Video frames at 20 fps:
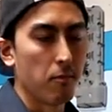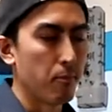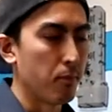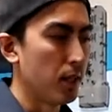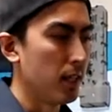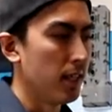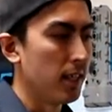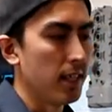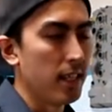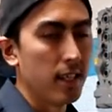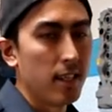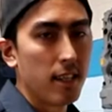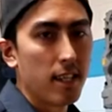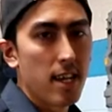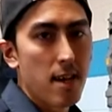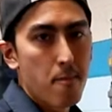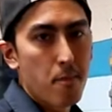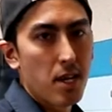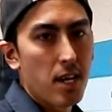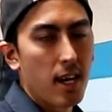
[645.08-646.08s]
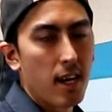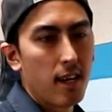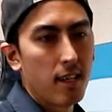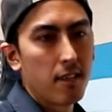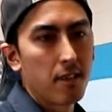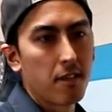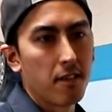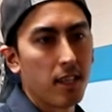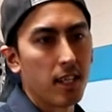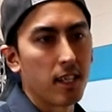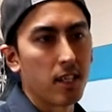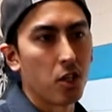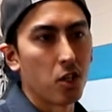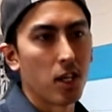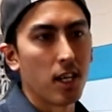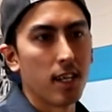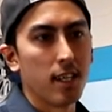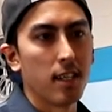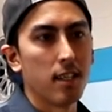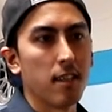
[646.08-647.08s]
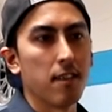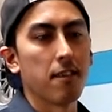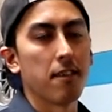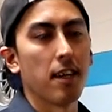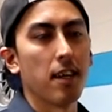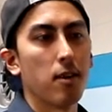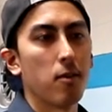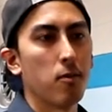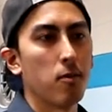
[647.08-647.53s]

put it in the MPI so they can try and sell